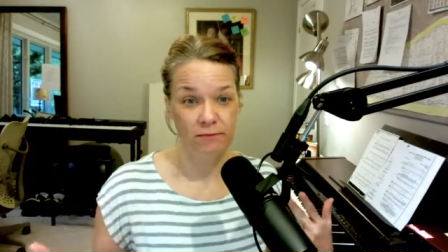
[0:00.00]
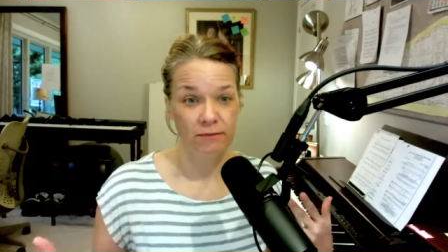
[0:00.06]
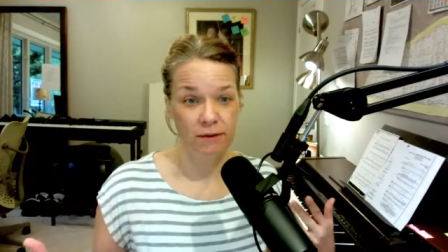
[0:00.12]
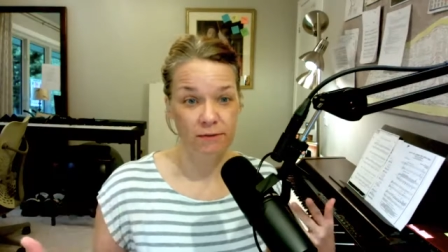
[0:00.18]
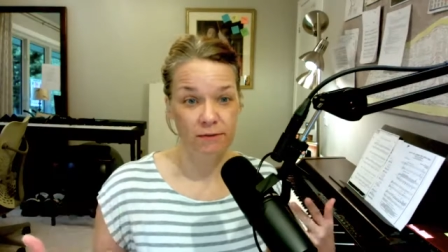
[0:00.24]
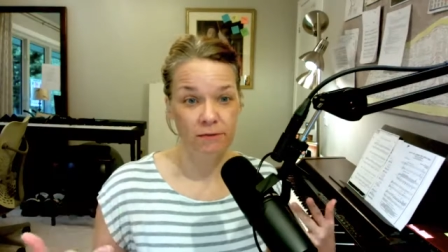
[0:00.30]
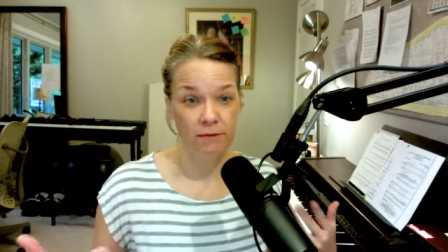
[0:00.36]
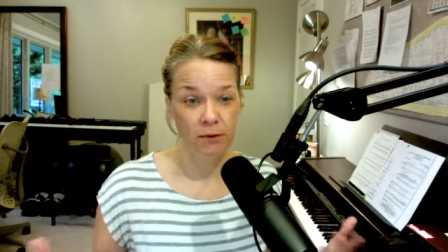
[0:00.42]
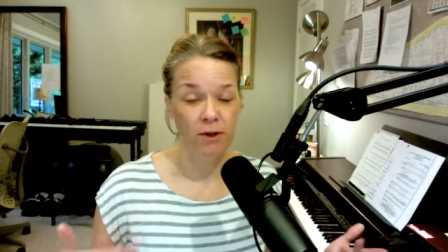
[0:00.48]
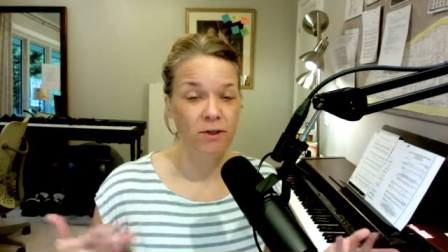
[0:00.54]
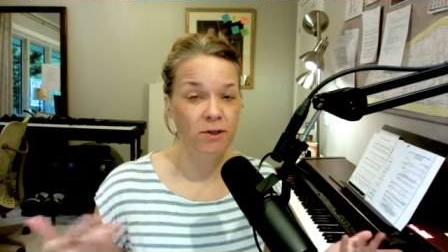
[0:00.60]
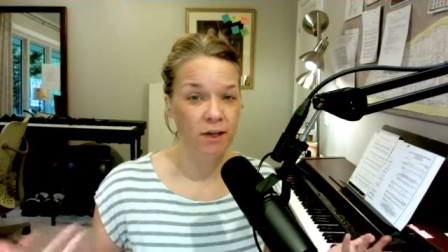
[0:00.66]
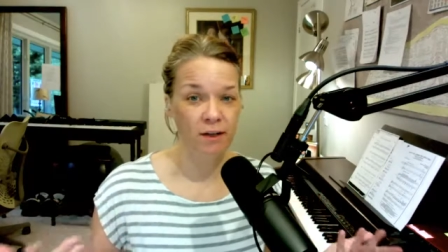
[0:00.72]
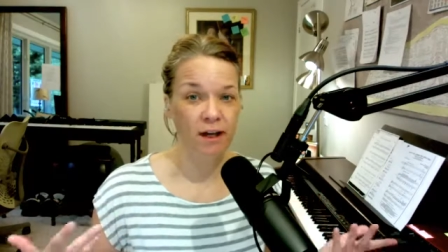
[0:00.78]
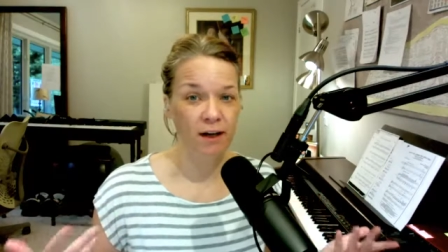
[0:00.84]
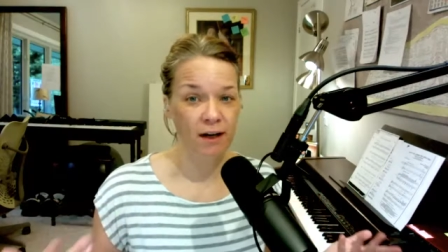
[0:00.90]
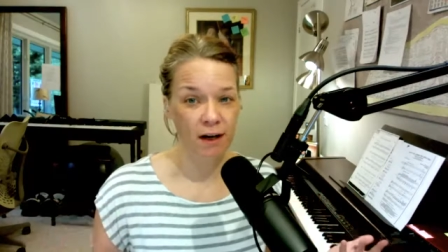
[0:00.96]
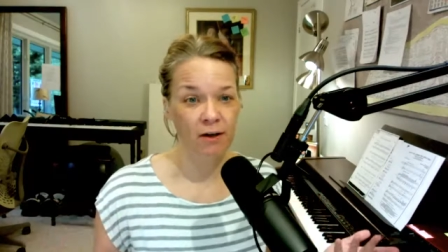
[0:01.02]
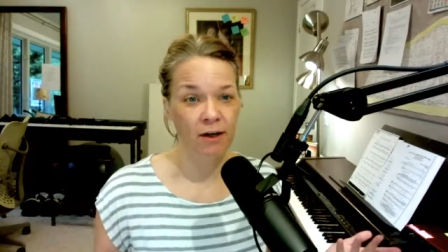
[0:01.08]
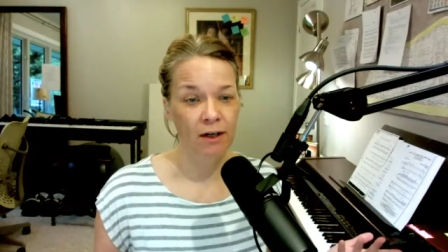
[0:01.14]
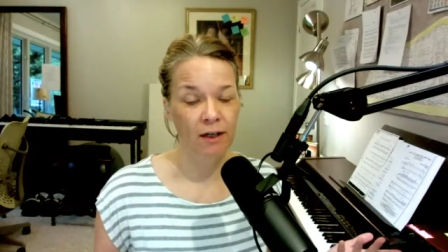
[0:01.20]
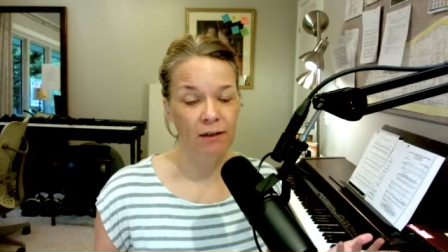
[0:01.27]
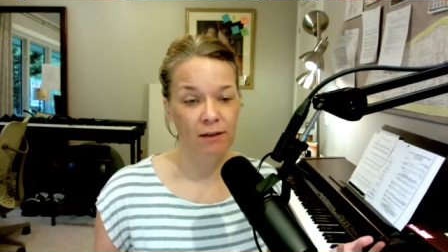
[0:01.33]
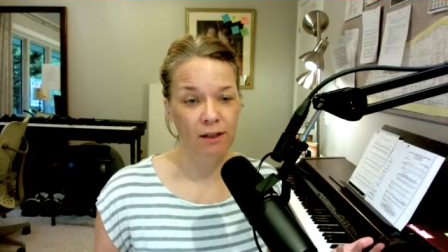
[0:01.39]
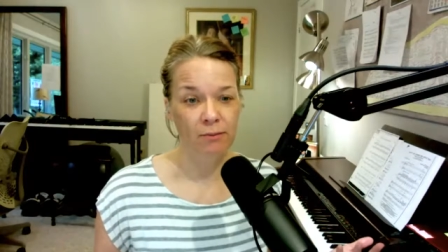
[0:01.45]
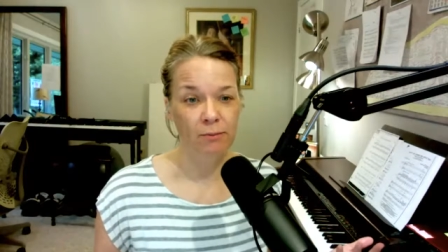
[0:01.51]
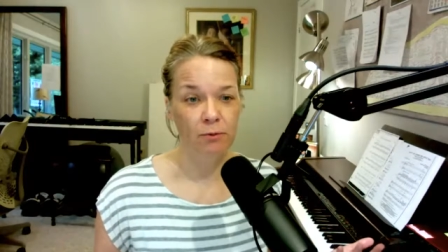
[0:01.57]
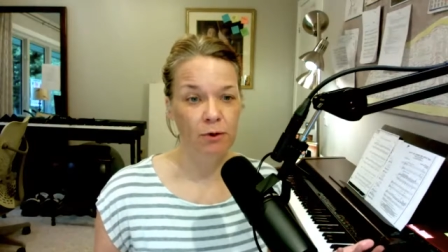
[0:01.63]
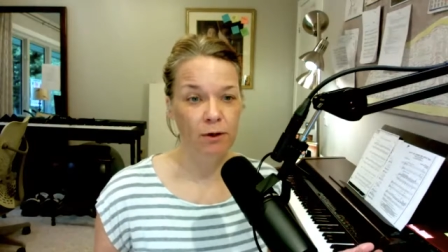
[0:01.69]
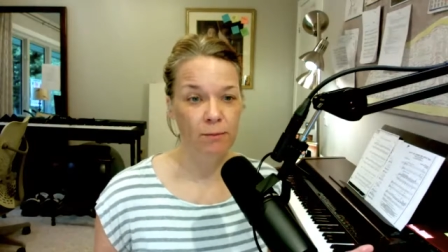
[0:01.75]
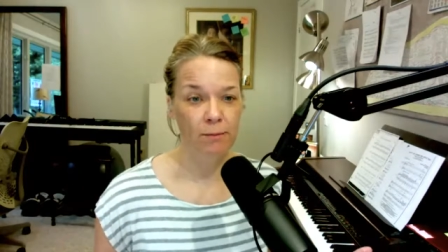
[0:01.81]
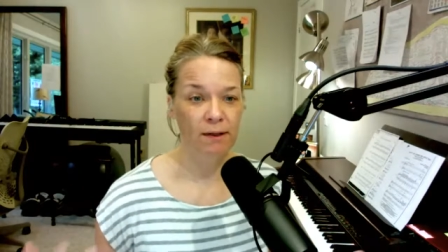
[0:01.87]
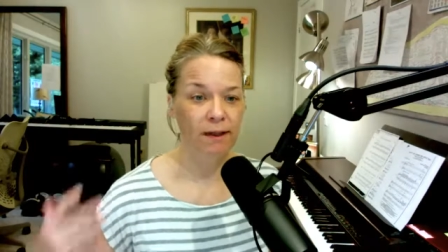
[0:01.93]
focus on that area a little
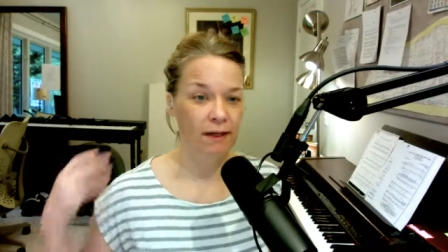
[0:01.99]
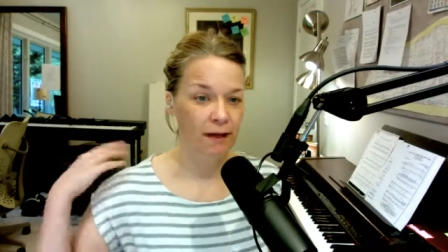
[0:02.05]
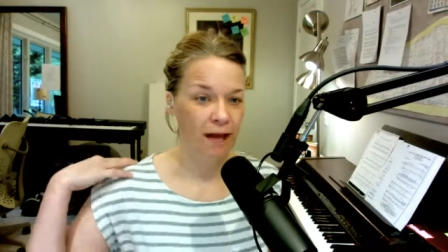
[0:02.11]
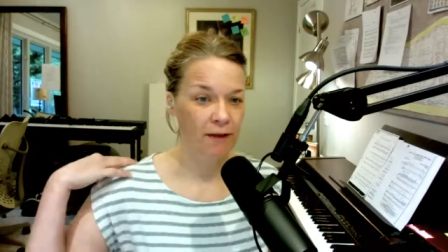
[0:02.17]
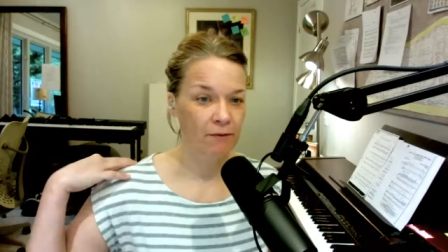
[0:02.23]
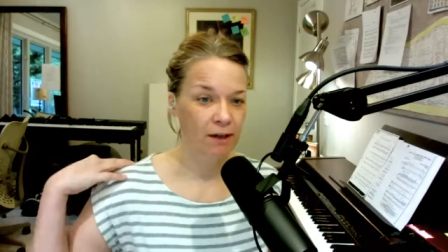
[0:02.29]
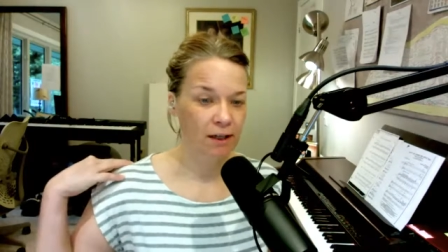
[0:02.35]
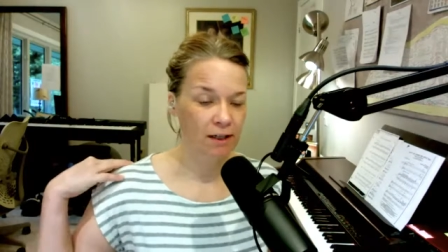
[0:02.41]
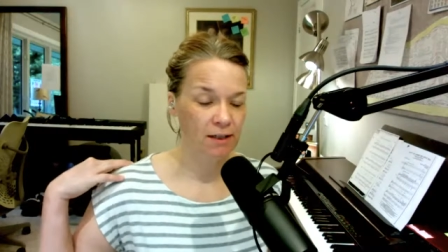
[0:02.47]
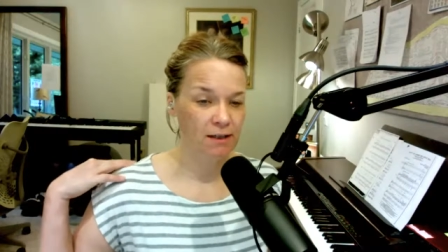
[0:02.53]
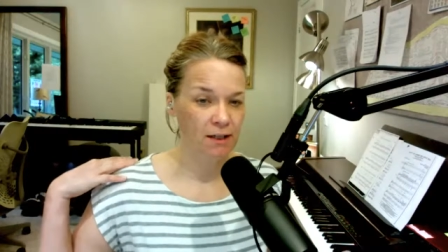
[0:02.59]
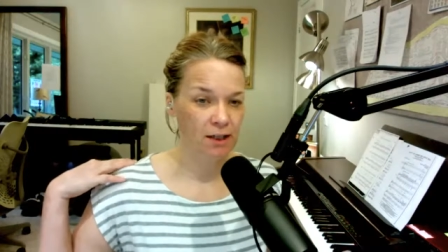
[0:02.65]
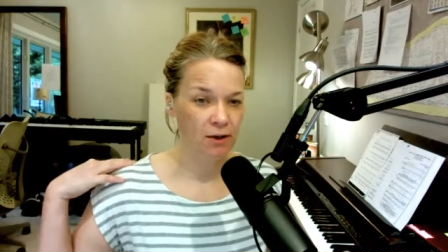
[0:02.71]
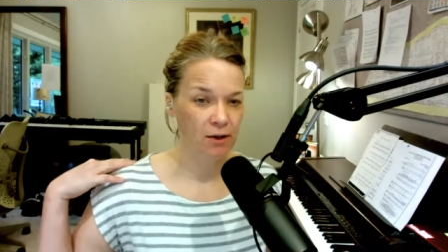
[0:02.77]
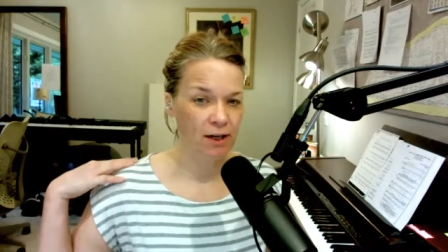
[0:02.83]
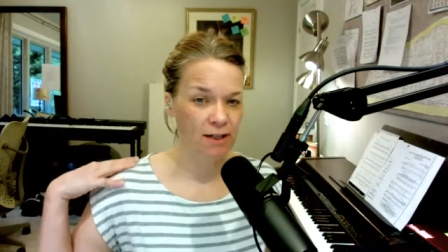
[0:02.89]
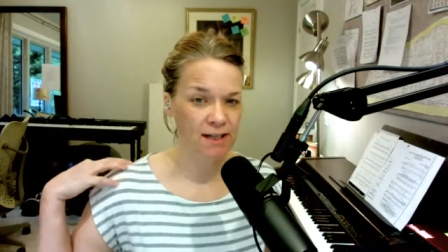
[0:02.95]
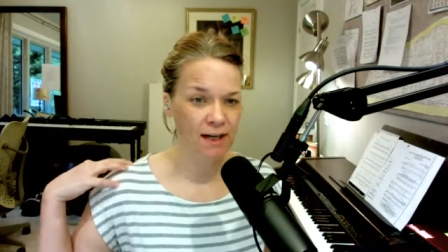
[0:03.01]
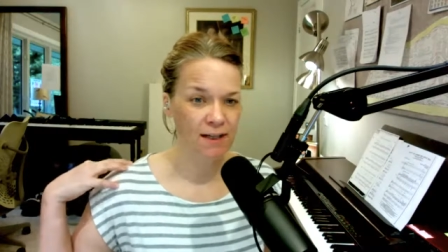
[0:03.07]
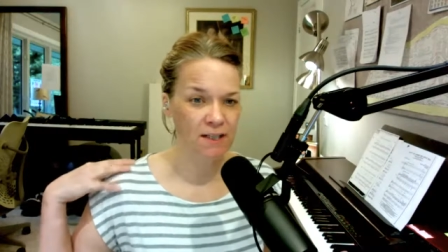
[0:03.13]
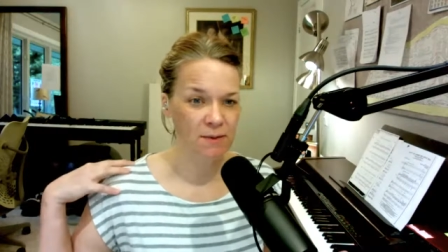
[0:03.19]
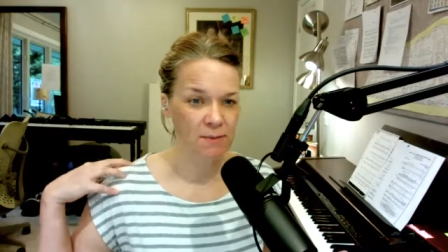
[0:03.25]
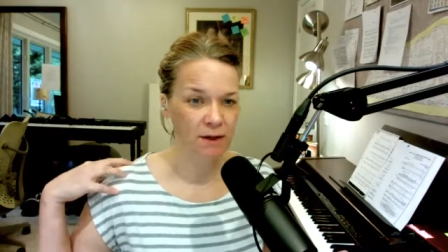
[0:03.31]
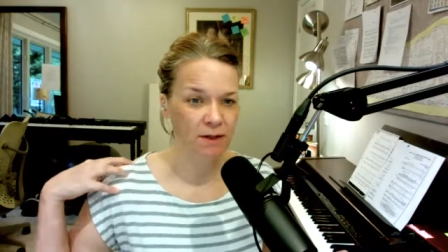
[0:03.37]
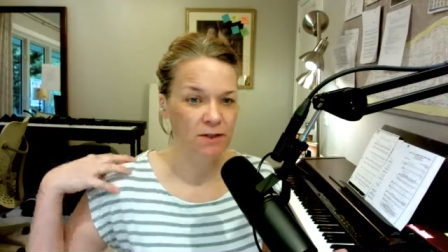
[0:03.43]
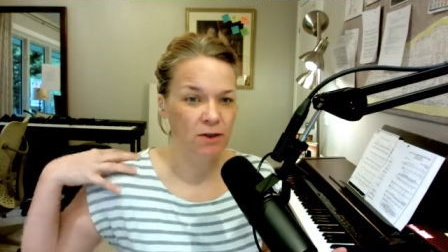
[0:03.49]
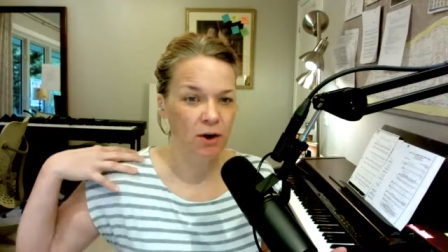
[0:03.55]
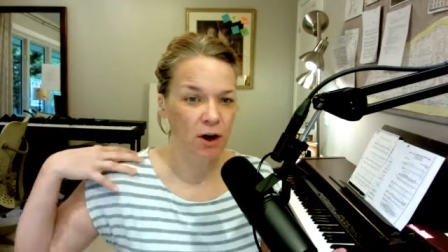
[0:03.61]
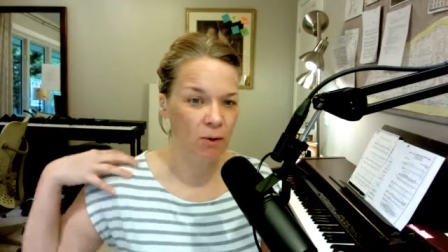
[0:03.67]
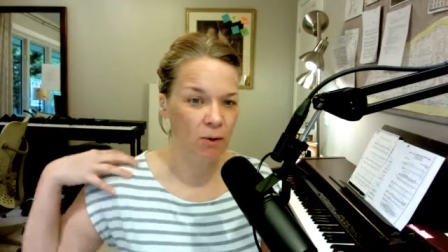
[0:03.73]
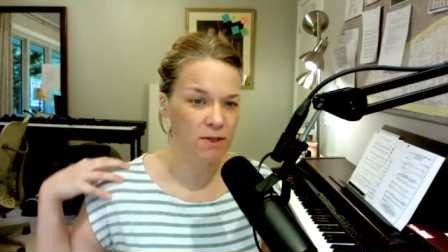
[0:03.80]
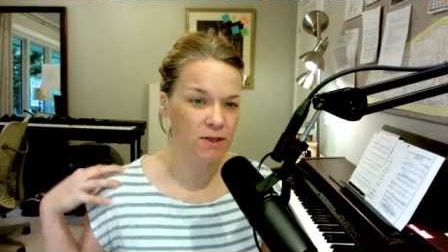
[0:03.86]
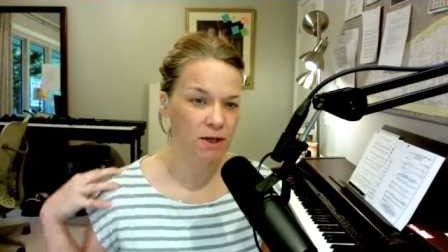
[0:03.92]
more. It'd be like having a tense muscle.
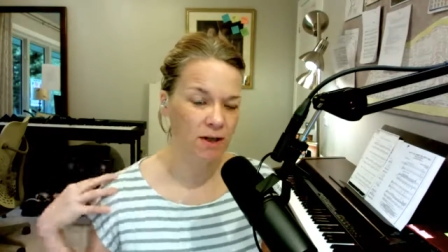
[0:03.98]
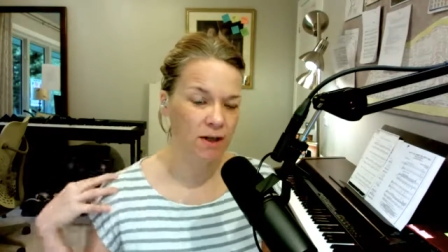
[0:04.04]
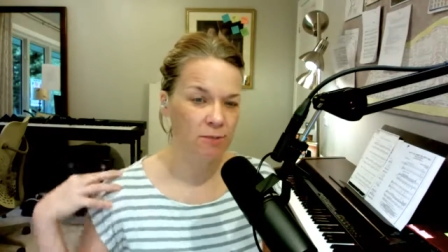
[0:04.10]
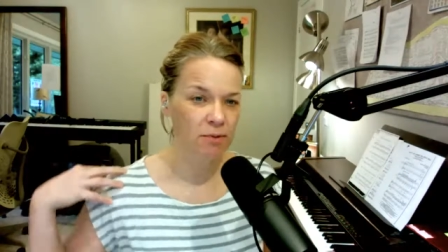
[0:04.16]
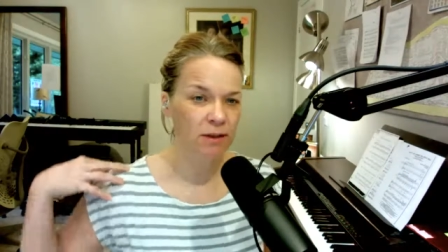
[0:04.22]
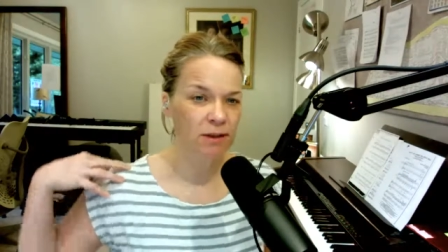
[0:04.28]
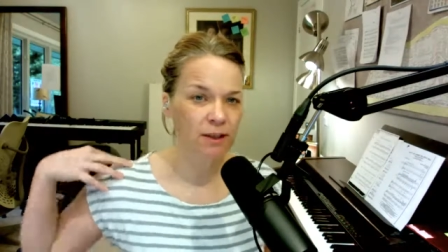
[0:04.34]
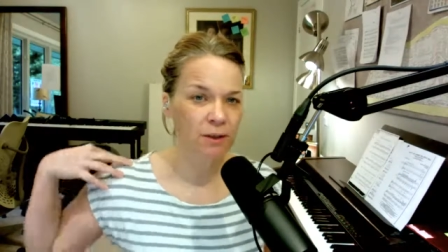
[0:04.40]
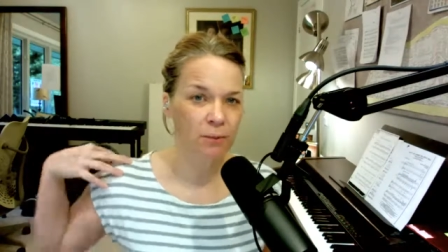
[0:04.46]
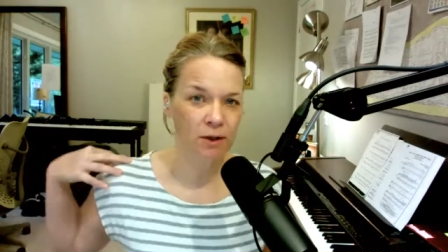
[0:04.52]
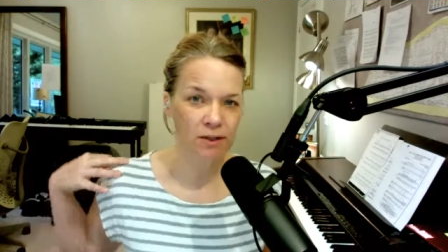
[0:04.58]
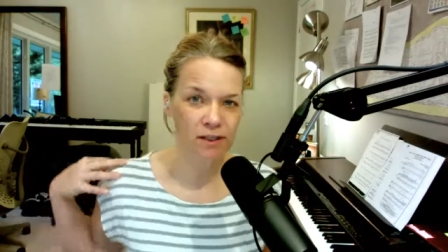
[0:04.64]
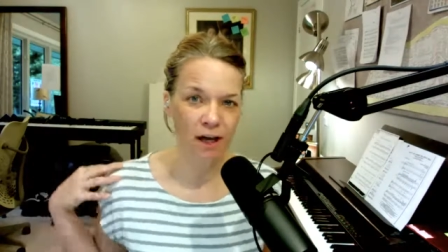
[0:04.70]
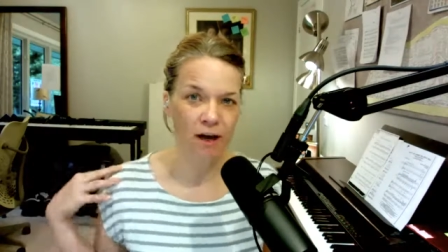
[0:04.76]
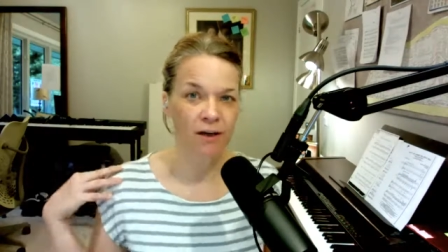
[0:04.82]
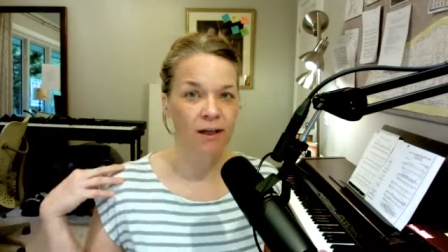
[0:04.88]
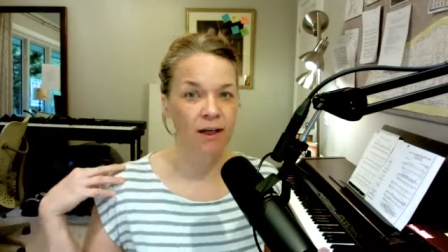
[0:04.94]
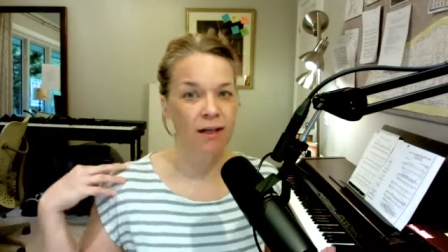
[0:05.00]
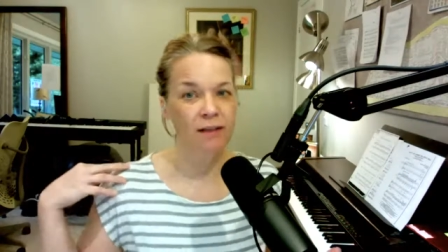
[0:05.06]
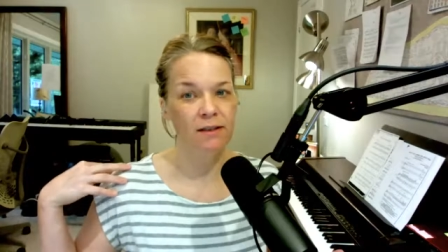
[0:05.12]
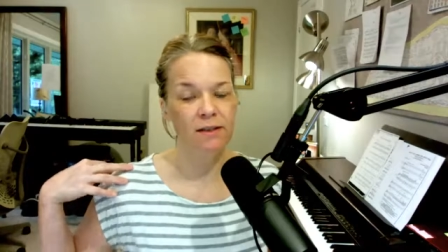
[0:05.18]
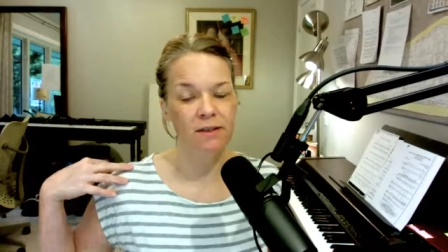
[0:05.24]
Oh, it's not completely worked out yet.